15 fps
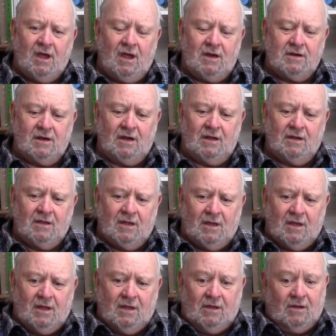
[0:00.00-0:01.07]
And
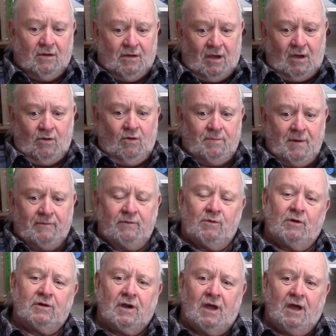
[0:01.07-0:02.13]
I hope
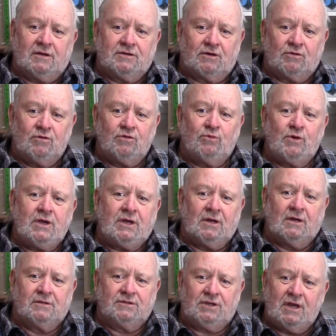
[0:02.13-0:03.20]
everyone has a good
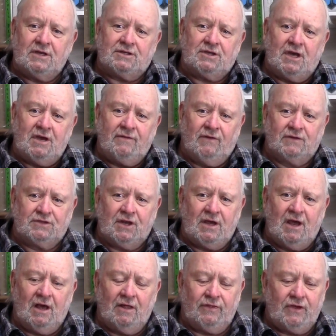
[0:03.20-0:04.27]
week. Stay safe,
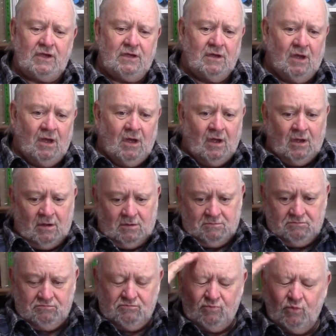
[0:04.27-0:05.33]
stay healthy.
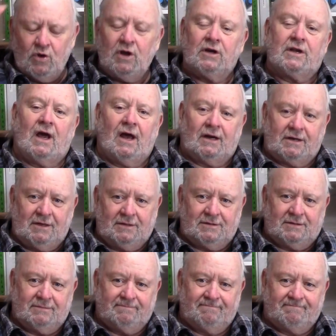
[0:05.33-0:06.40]
We'll talk to
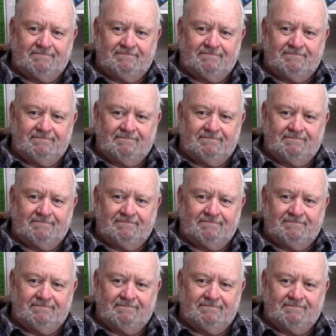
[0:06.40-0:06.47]
us.